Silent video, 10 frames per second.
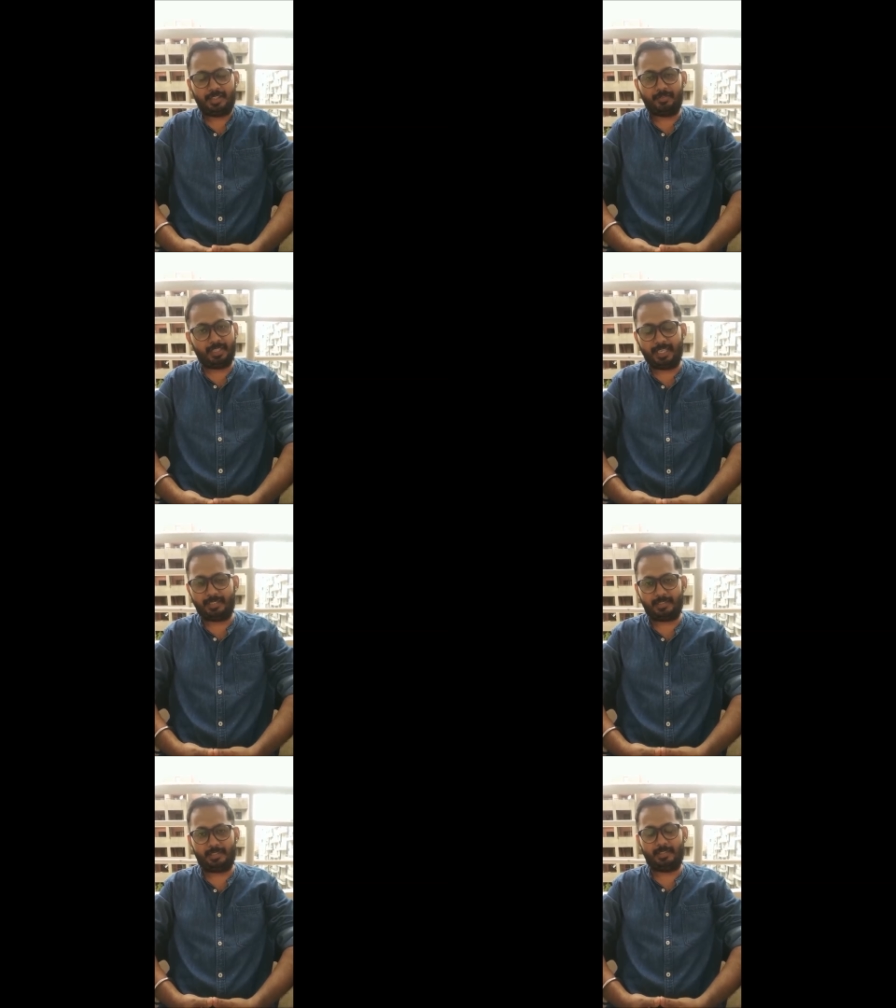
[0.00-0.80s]
they will
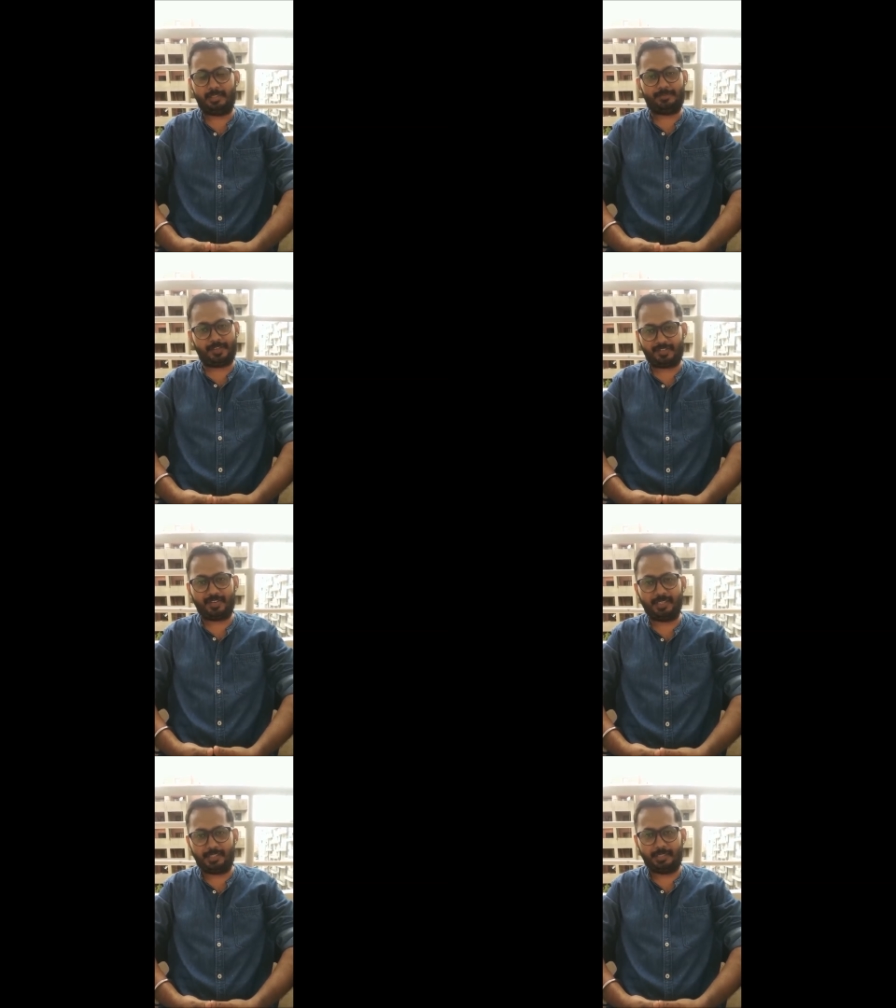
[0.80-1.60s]
get
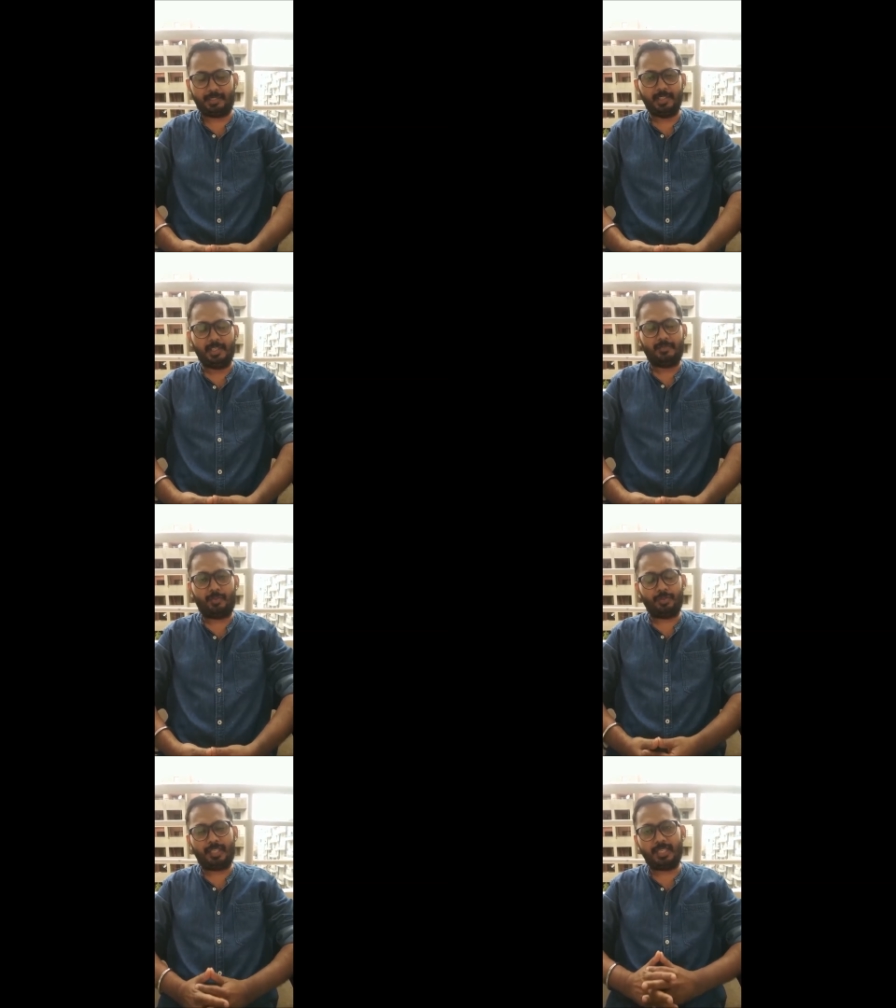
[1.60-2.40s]
frustrated.
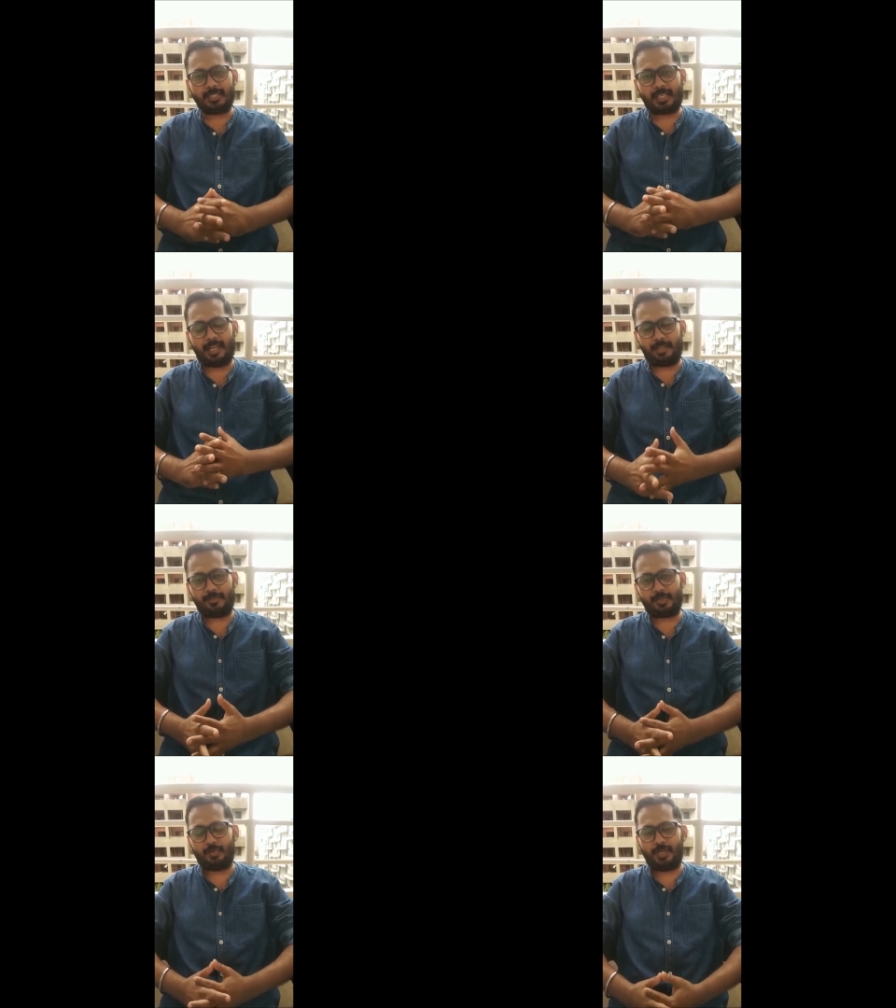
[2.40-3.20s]
For these kind
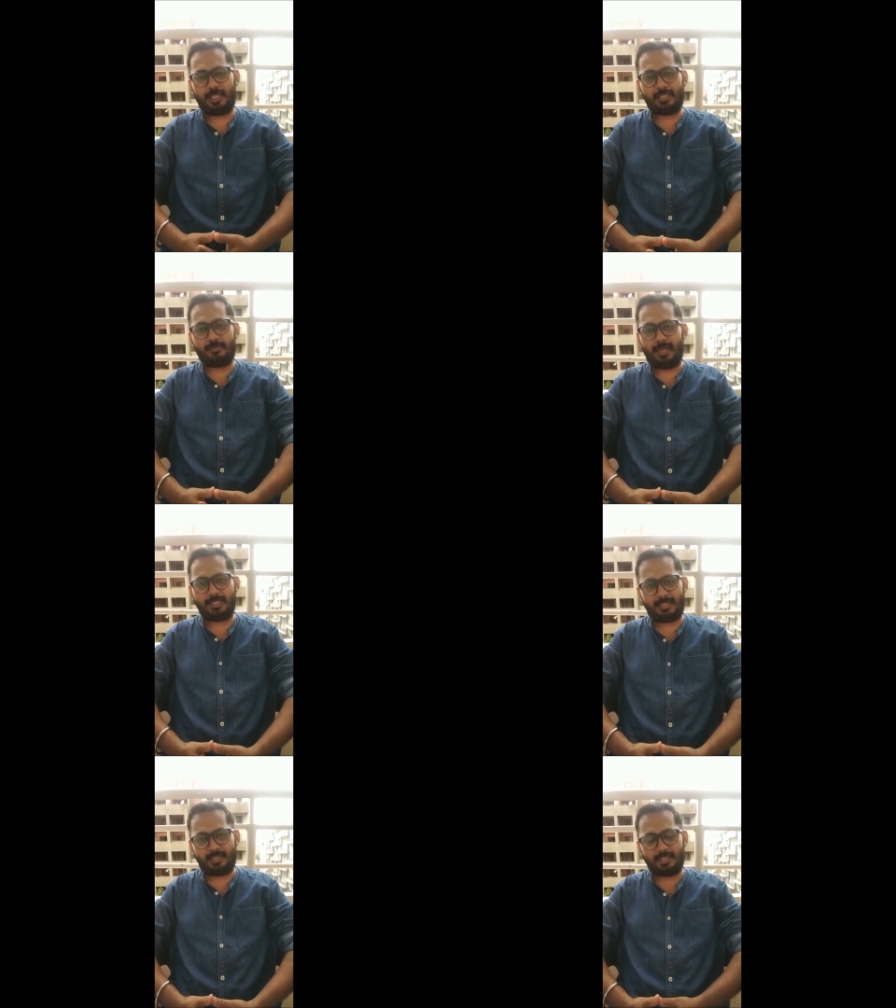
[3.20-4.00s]
of students,
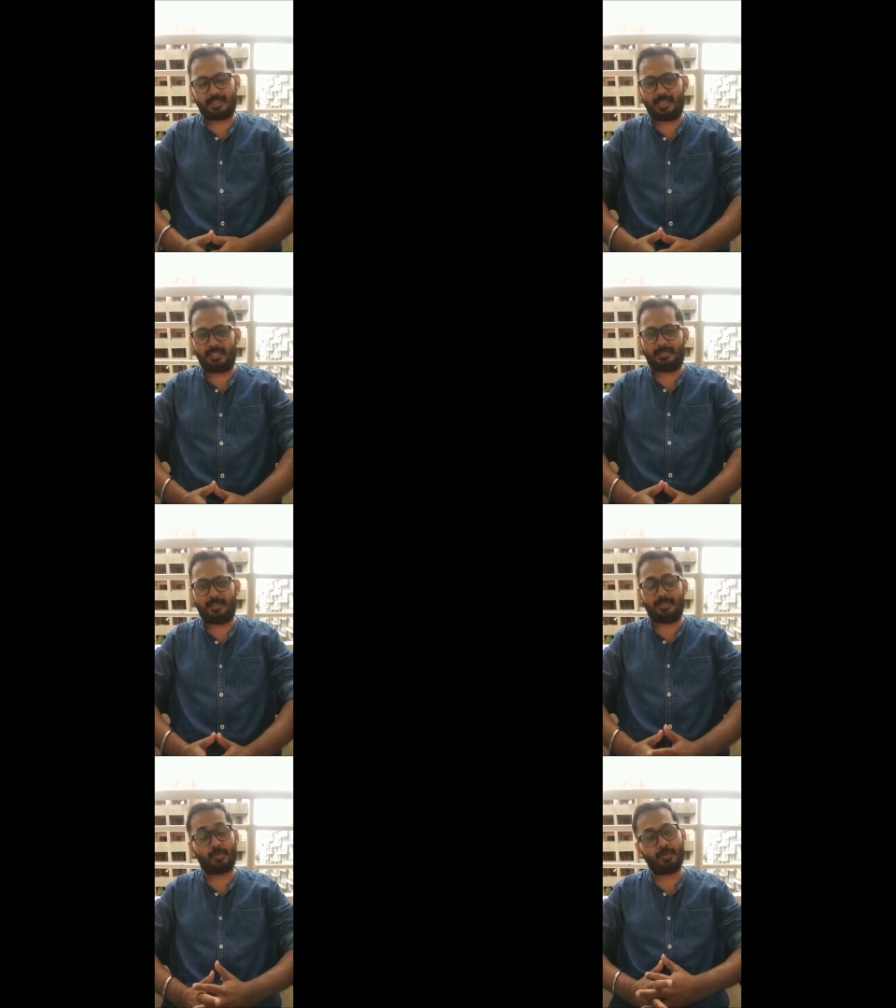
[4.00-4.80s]
my suggestion is
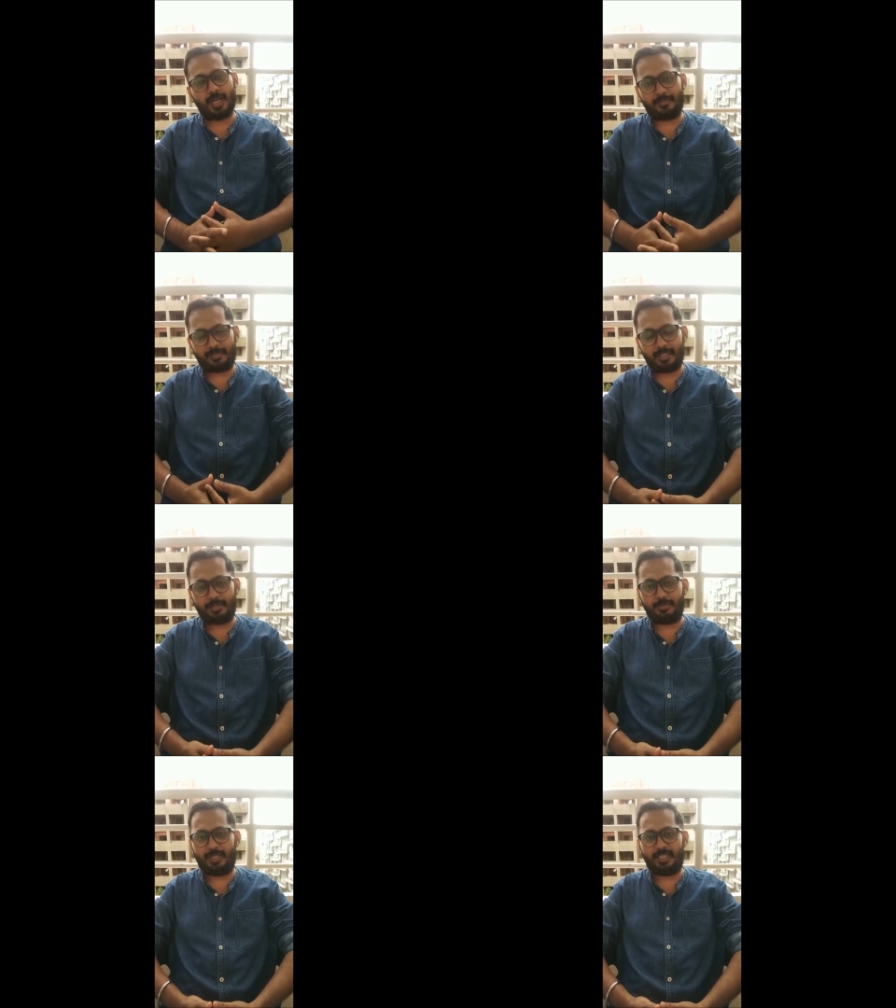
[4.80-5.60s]
soon after
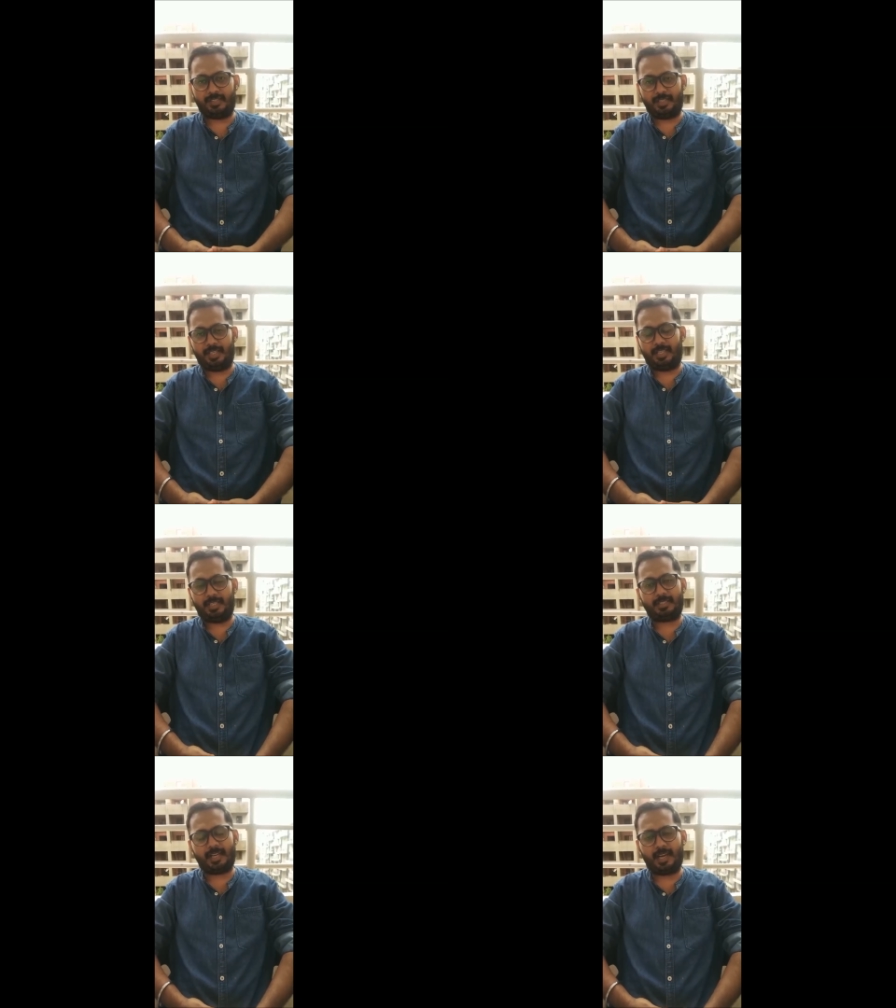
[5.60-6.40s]
your
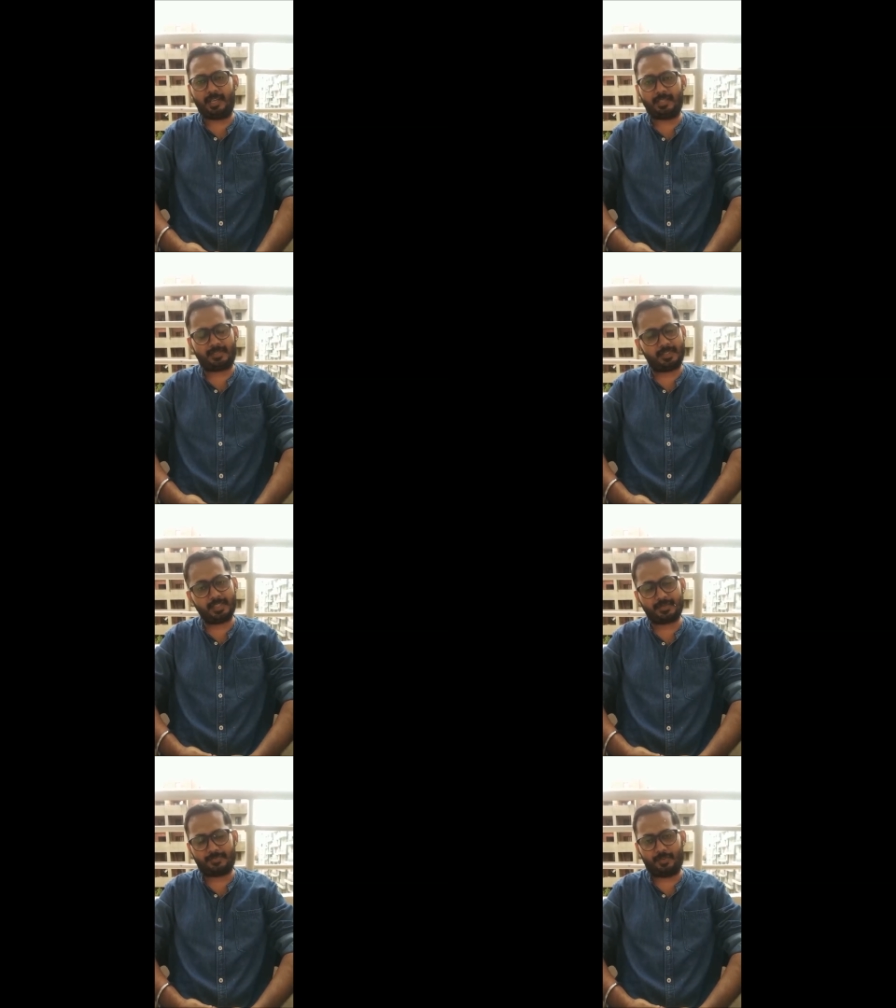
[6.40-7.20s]
engineering, try
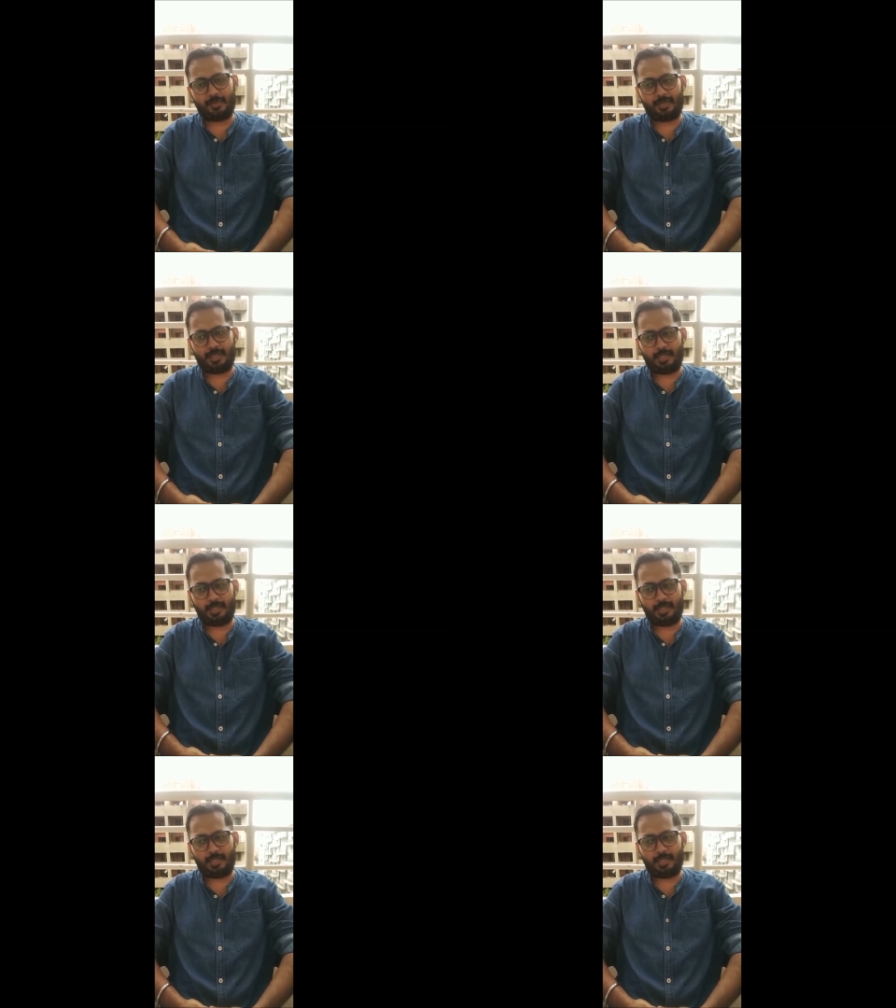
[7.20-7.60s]
search for